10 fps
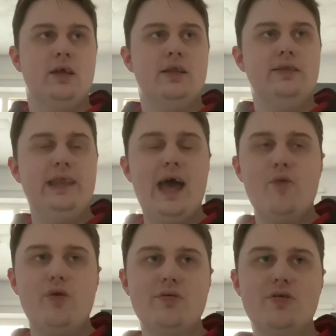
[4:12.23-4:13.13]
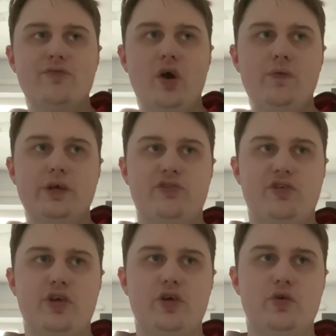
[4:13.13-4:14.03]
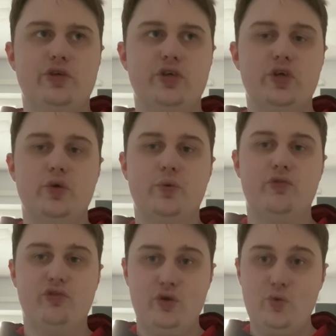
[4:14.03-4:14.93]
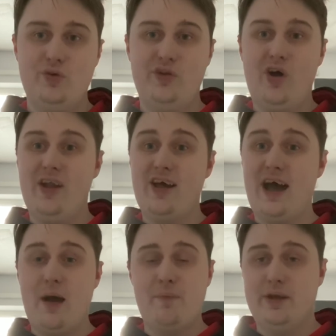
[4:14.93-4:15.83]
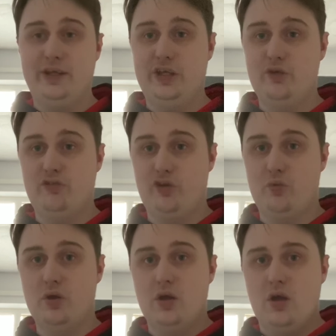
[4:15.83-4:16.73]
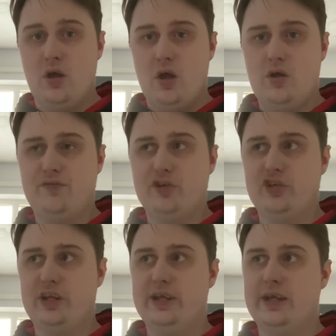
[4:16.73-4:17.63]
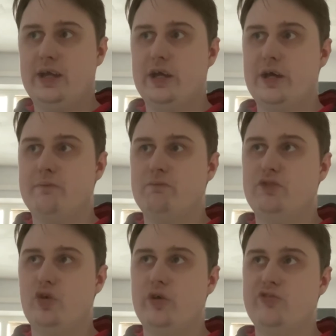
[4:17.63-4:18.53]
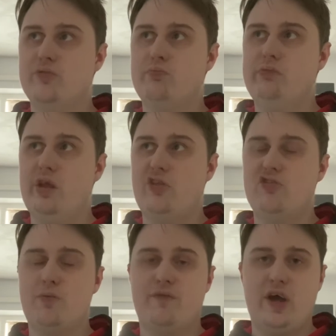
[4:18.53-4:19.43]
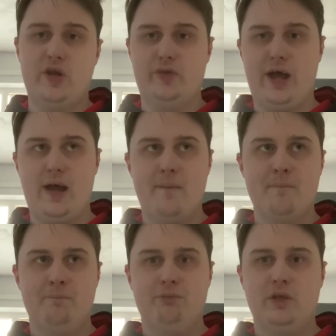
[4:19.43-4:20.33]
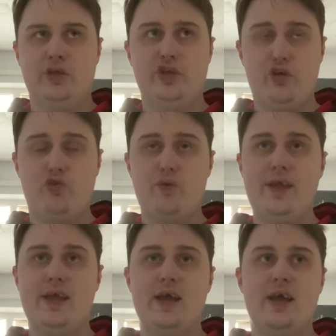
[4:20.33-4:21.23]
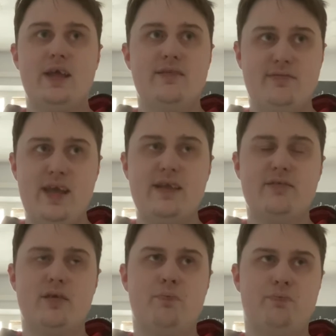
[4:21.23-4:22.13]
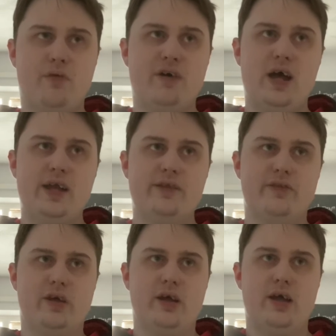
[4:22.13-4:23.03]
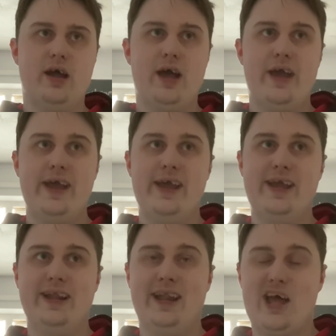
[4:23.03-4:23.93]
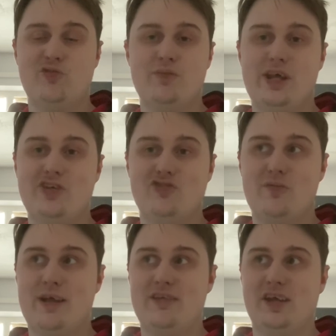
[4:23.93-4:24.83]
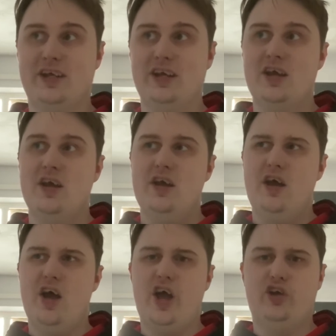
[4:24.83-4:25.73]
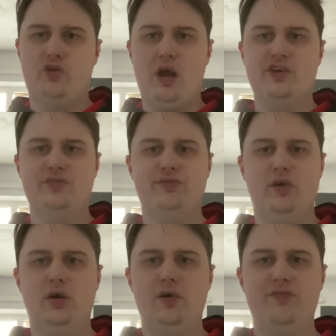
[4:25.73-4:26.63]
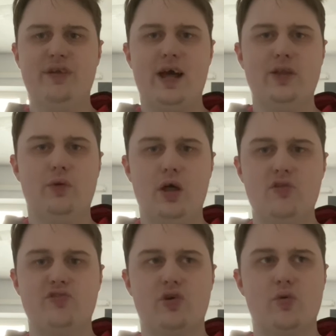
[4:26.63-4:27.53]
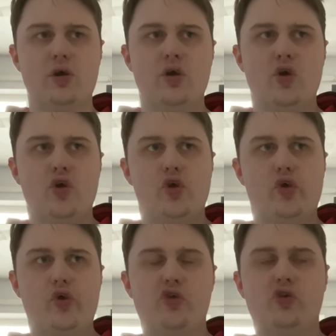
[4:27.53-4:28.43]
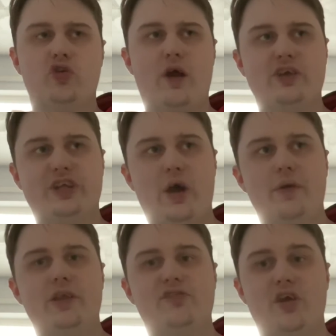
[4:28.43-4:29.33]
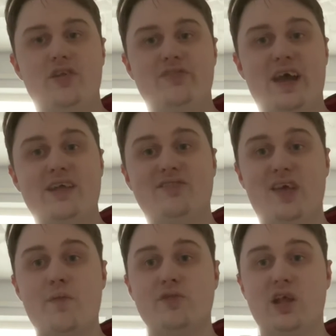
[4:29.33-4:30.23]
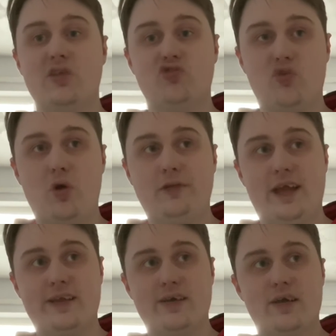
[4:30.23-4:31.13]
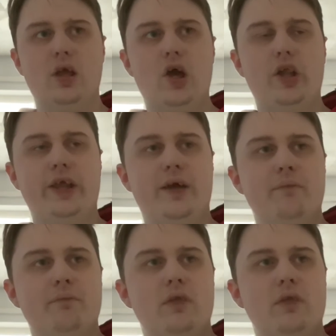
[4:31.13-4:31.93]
Then we move over to Q2. Not a lot happened in Q2, unfortunately, so there's nothing to provide on that. Q3 did provide a last-minute dramatic crash for Fernando Alonso, who crashed out at the turn 10, same as Lance Stroll did earlier.